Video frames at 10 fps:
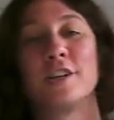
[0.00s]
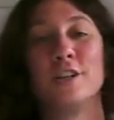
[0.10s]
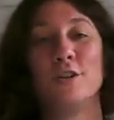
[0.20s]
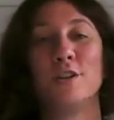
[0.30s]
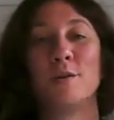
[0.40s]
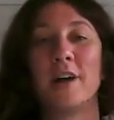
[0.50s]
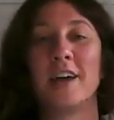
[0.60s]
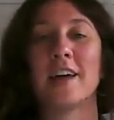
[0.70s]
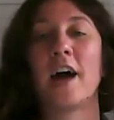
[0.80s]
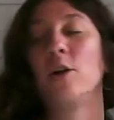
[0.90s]
to do them
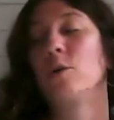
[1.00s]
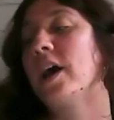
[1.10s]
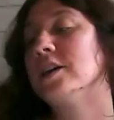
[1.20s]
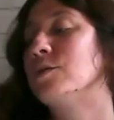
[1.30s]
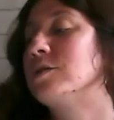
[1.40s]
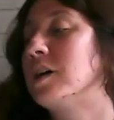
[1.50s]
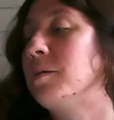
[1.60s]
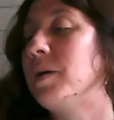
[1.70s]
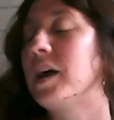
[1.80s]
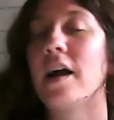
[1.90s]
like that, okay? So it's going
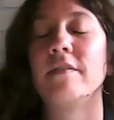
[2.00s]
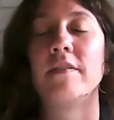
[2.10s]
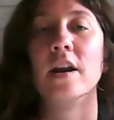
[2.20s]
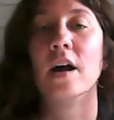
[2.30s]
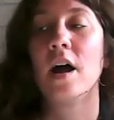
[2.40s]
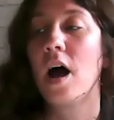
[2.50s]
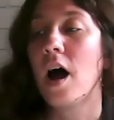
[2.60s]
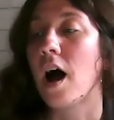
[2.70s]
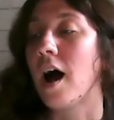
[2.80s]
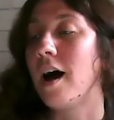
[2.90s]
to be kind of fun.
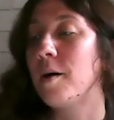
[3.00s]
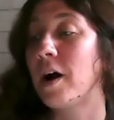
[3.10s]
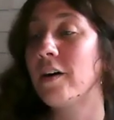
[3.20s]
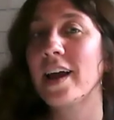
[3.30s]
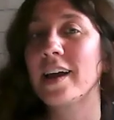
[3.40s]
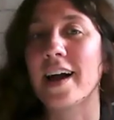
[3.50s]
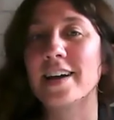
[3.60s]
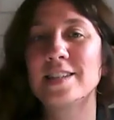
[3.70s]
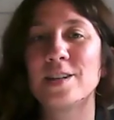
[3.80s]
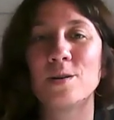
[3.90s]
All right,
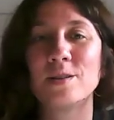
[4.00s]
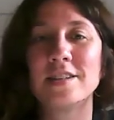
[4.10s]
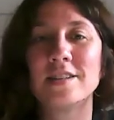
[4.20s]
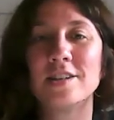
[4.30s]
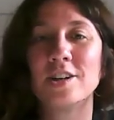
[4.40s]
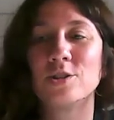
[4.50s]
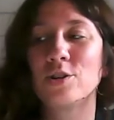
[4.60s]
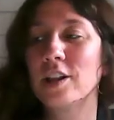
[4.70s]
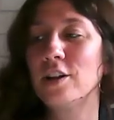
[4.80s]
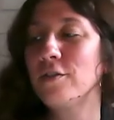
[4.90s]
guys, so this is your
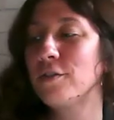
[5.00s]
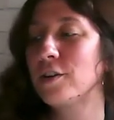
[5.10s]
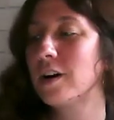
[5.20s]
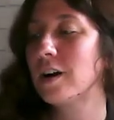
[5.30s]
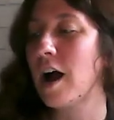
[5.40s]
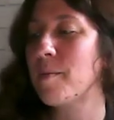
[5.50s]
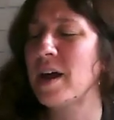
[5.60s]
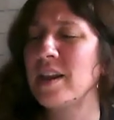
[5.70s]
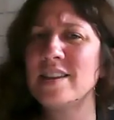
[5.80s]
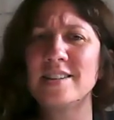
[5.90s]
trailer for,
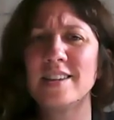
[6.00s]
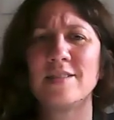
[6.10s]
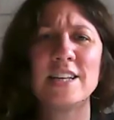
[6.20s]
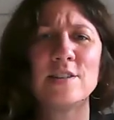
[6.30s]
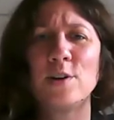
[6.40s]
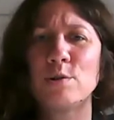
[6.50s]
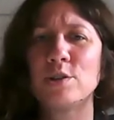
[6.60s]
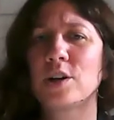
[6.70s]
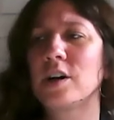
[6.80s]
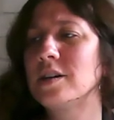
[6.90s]
and these videos
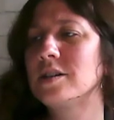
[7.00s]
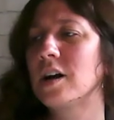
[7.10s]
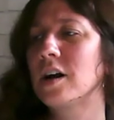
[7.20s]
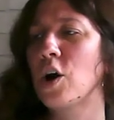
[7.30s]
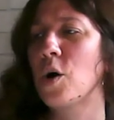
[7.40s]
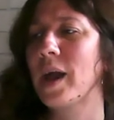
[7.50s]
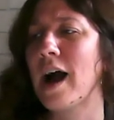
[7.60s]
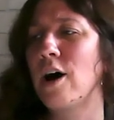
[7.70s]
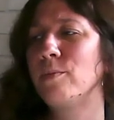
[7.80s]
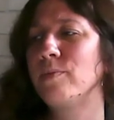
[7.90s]
are going to start going
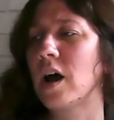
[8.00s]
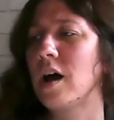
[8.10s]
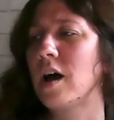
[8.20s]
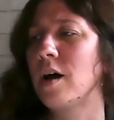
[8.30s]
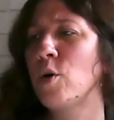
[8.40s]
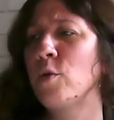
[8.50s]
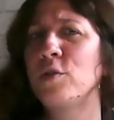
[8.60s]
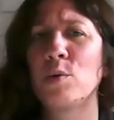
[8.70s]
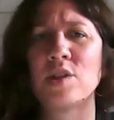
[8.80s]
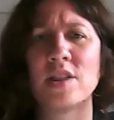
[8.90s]
out
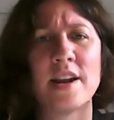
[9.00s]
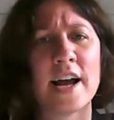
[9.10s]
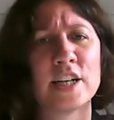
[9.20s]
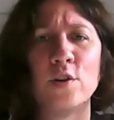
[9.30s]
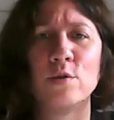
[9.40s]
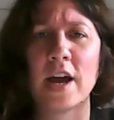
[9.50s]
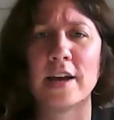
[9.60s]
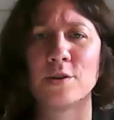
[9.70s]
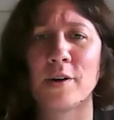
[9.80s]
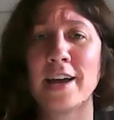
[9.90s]
hopefully within the next few
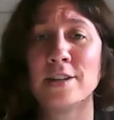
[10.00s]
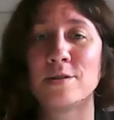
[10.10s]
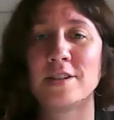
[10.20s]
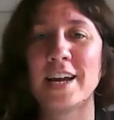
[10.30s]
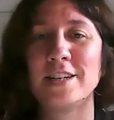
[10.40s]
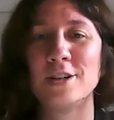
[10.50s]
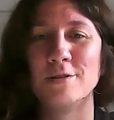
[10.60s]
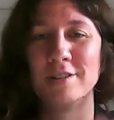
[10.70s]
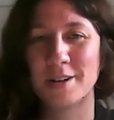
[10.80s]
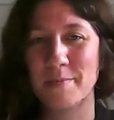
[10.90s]
days, okay? So stay
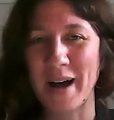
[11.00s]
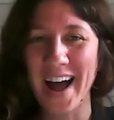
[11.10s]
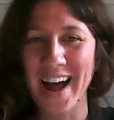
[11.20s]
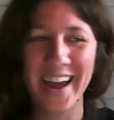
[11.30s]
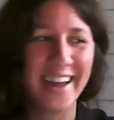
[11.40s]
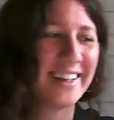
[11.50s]
tuned. Bye!